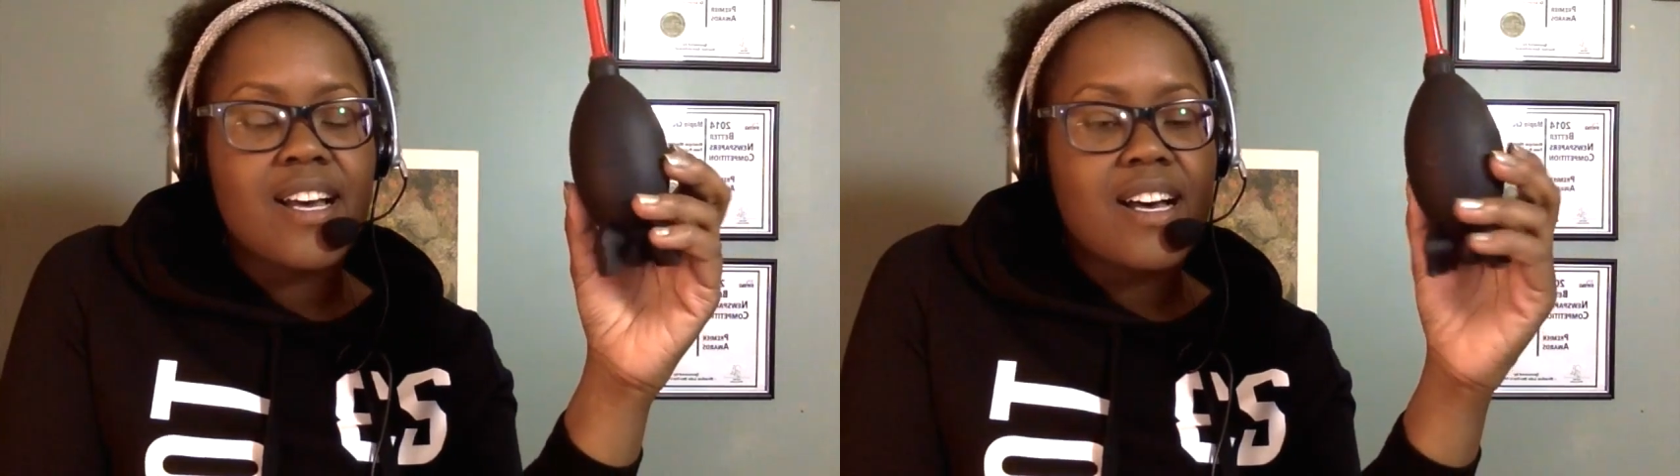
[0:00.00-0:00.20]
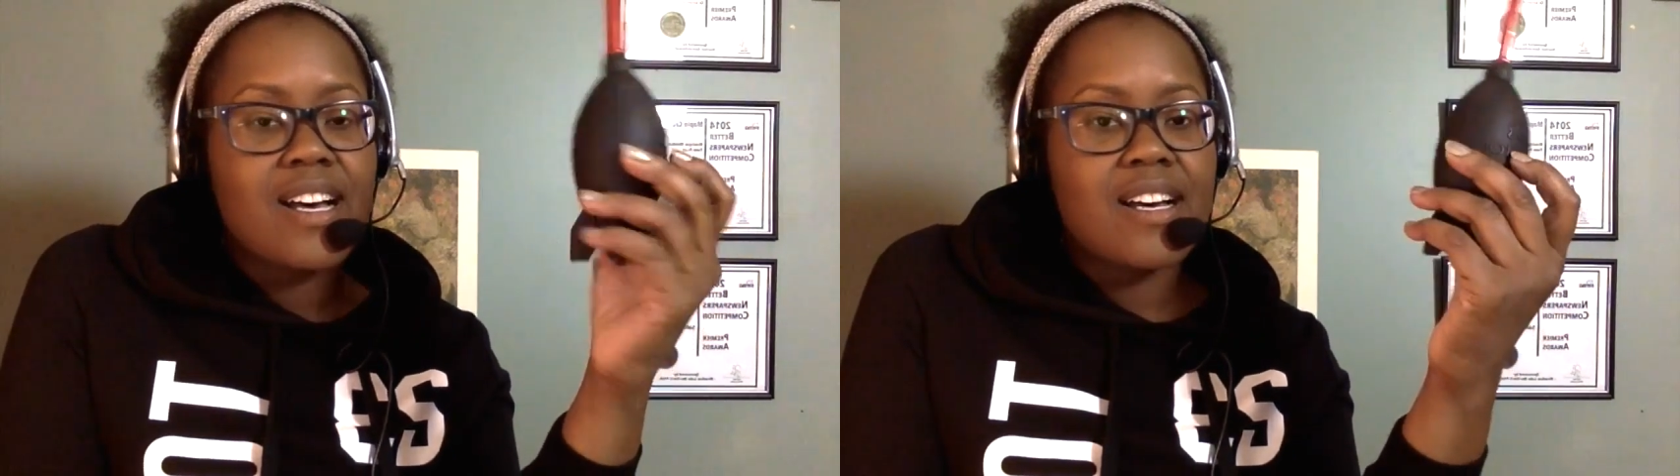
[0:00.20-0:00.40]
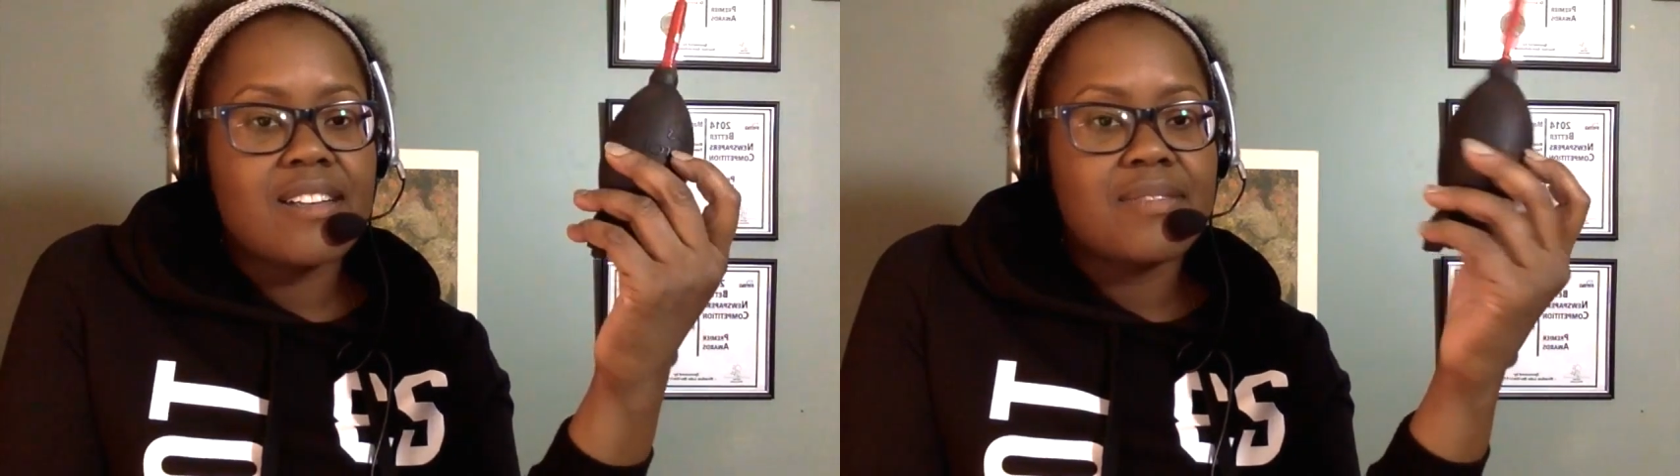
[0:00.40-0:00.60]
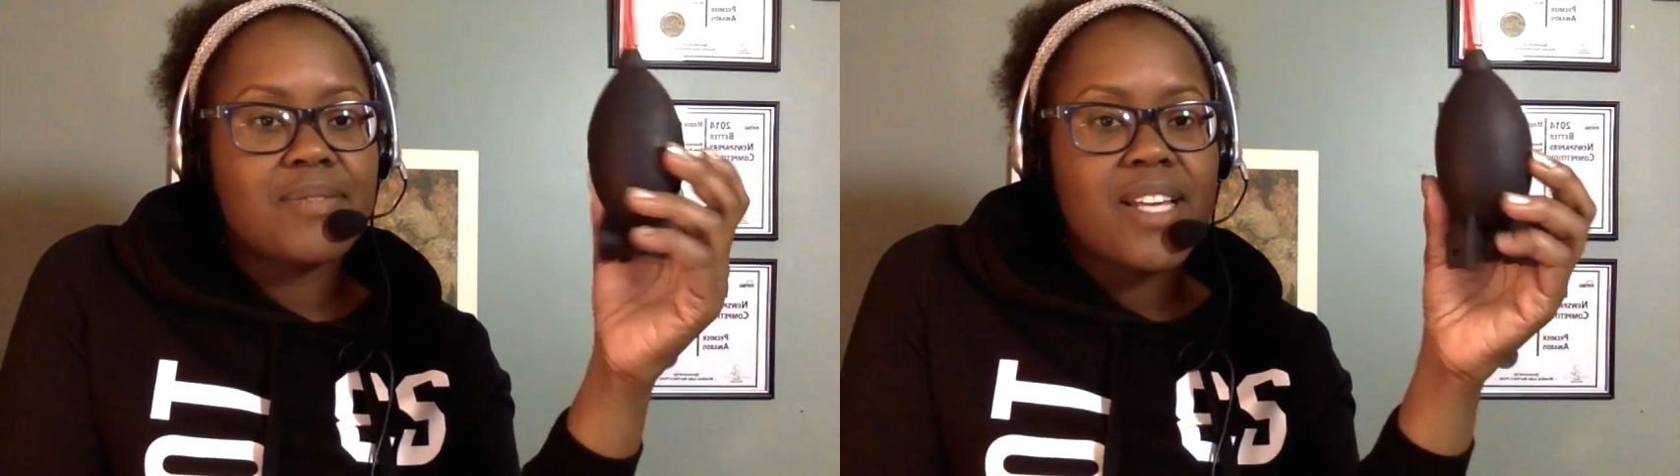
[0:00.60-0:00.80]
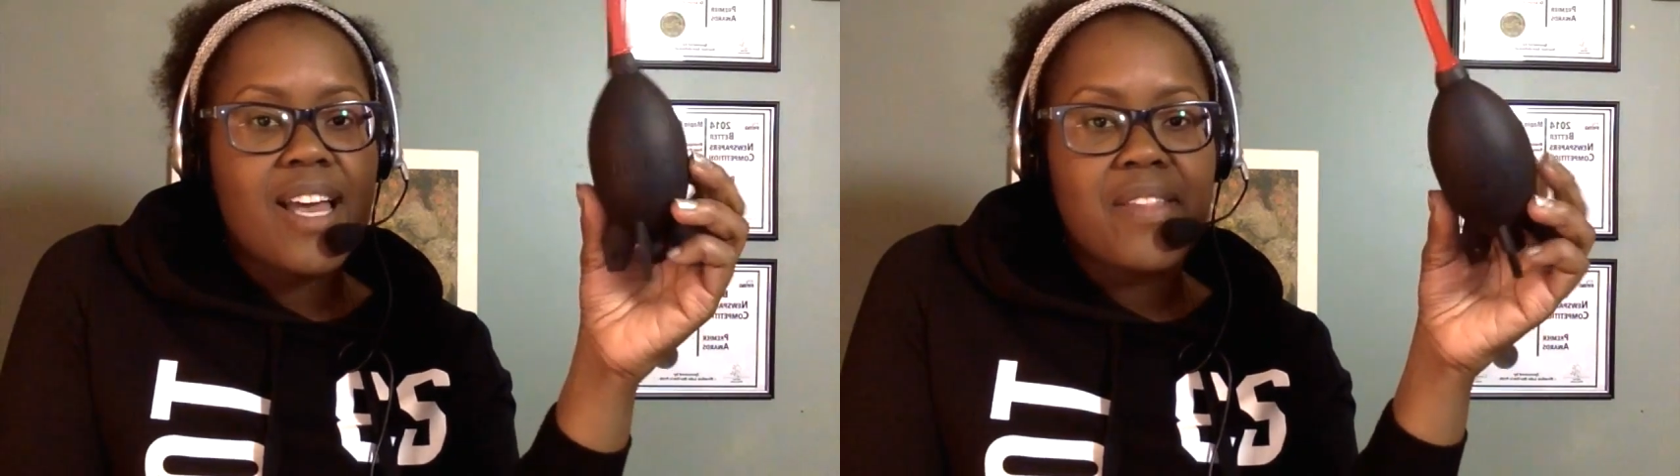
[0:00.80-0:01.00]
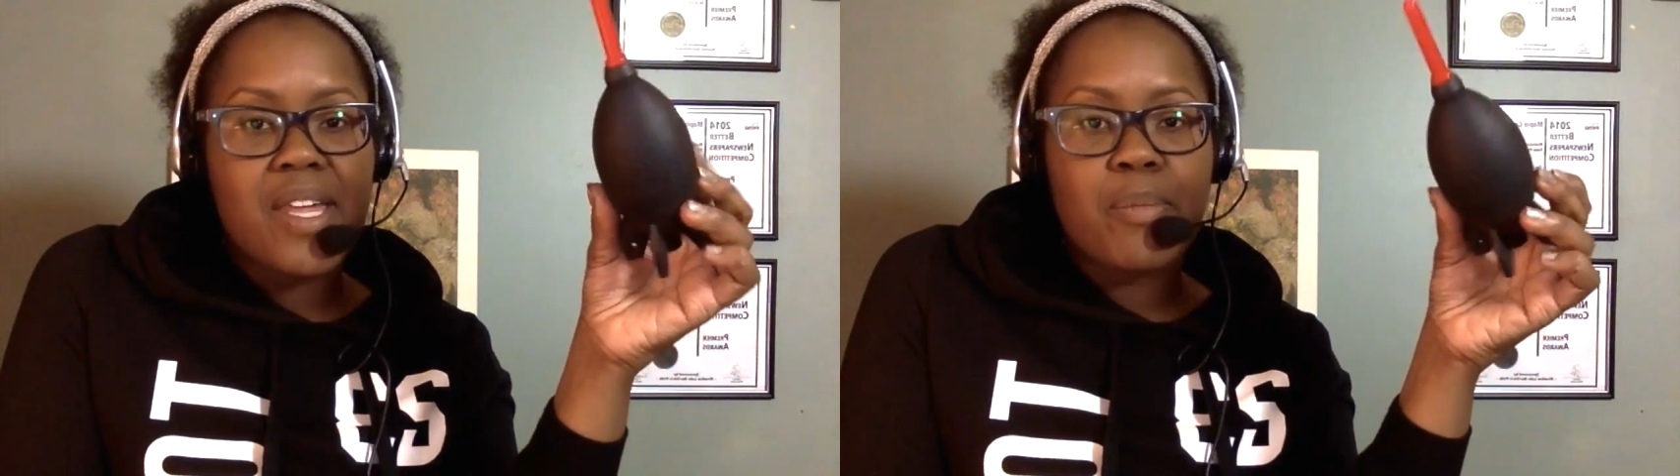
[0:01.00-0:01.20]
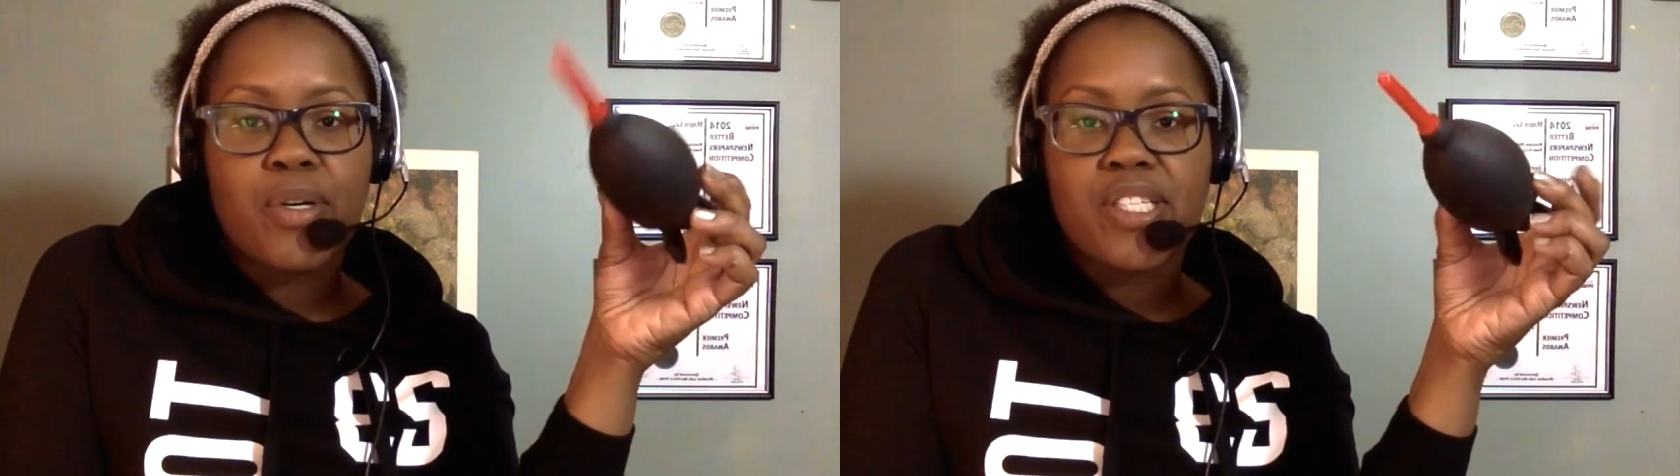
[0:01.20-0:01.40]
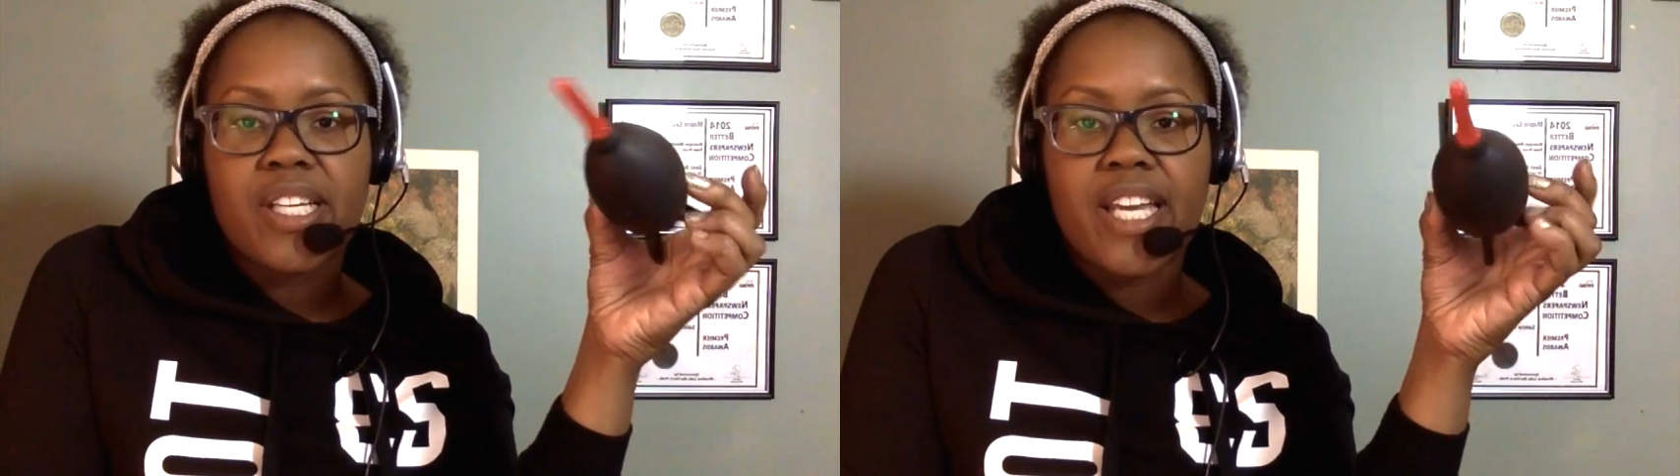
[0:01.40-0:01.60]
and then
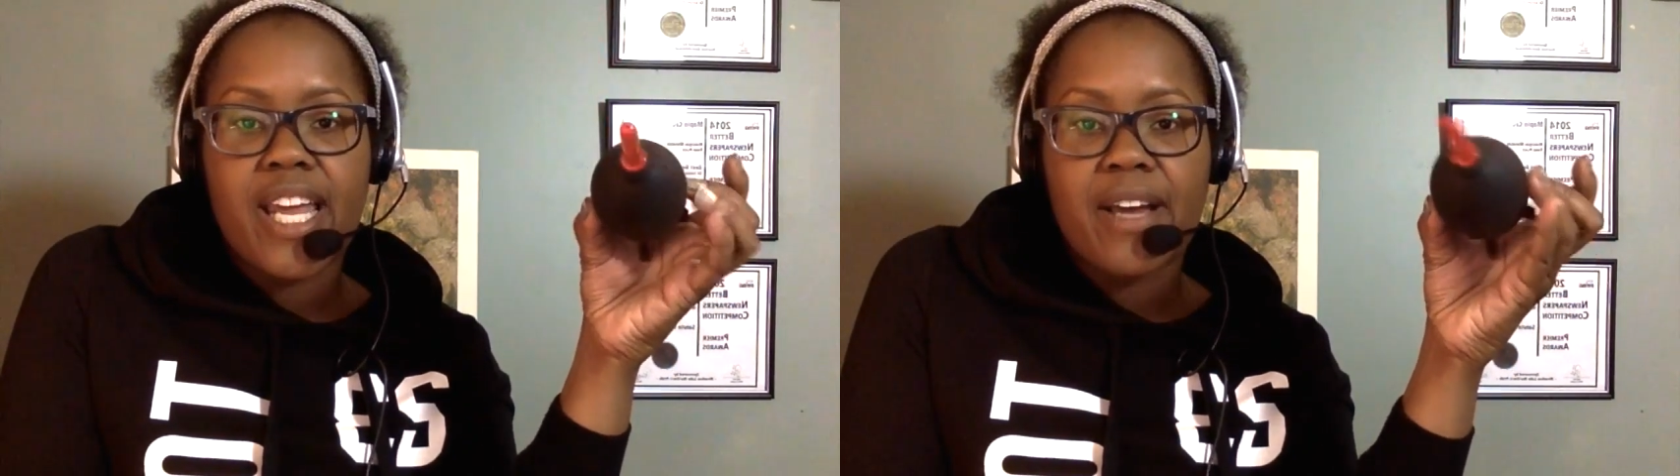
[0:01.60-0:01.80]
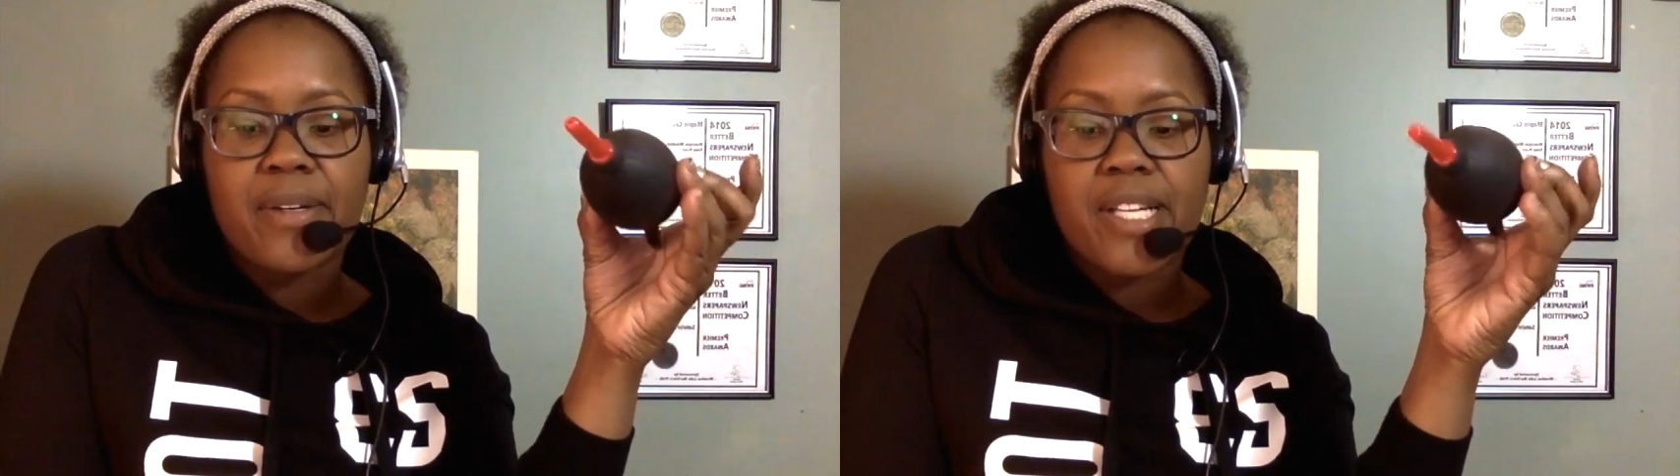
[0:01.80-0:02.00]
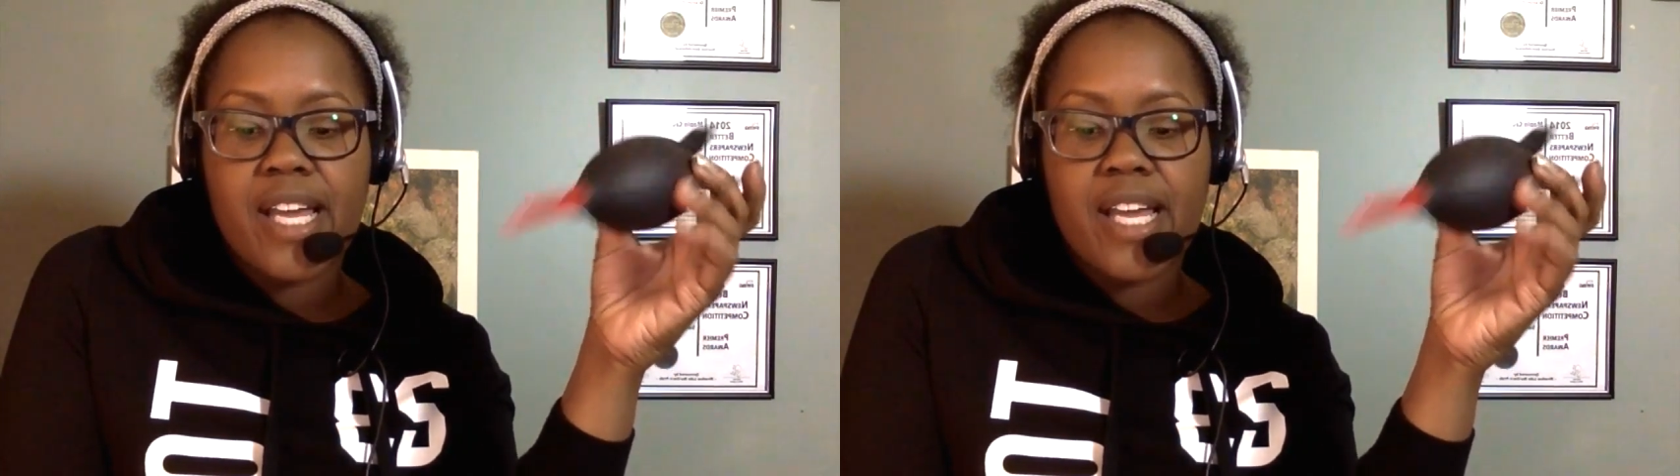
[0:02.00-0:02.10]
pushing it out.